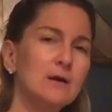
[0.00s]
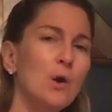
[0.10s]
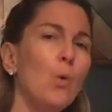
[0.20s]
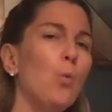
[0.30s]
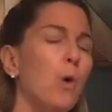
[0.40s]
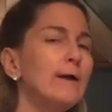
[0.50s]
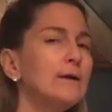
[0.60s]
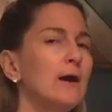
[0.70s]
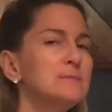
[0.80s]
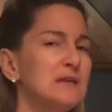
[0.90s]
What
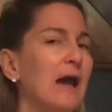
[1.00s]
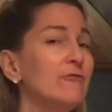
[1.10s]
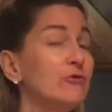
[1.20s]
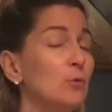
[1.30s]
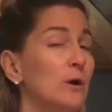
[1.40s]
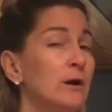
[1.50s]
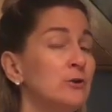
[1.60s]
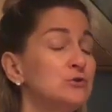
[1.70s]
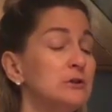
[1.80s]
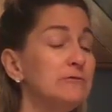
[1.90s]
comes after
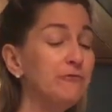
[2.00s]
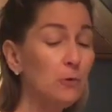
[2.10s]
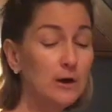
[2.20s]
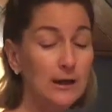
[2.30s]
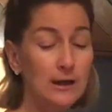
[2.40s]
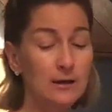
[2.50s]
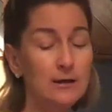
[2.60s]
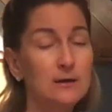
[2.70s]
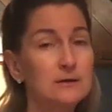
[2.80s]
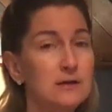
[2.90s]
140?
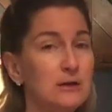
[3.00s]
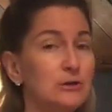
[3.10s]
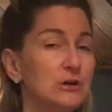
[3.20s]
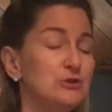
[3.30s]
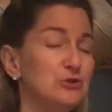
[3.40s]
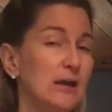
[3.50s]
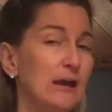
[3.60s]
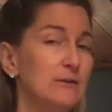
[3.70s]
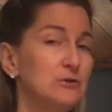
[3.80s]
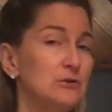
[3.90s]
Take a look at your
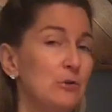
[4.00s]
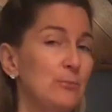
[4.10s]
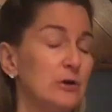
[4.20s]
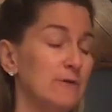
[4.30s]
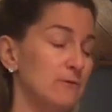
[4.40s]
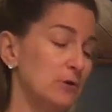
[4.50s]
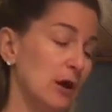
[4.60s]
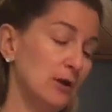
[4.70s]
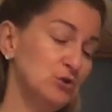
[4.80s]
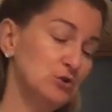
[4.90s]
calendar notebook if you're
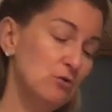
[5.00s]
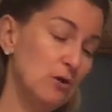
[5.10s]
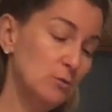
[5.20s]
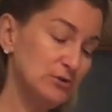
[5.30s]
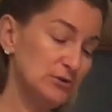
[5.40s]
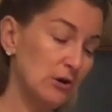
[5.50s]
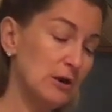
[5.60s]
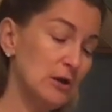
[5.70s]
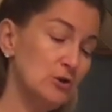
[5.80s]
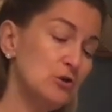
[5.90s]
not sure. We're
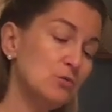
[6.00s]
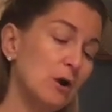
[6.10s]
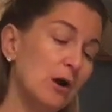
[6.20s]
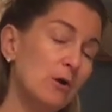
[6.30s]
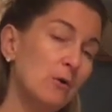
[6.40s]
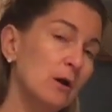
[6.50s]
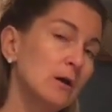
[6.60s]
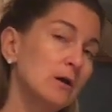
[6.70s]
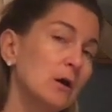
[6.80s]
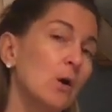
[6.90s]
starting a new row.
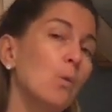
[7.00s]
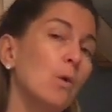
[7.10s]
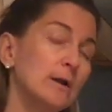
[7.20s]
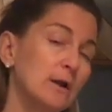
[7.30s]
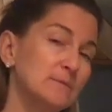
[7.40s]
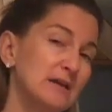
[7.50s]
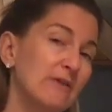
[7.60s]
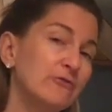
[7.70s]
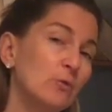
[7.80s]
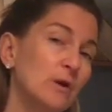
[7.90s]
What comes
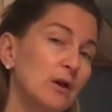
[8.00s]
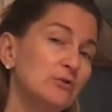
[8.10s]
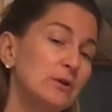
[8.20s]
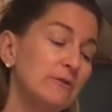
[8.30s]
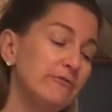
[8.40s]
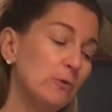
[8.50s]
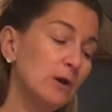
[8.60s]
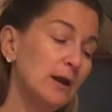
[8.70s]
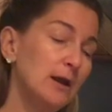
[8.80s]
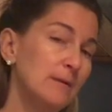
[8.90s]
after 140?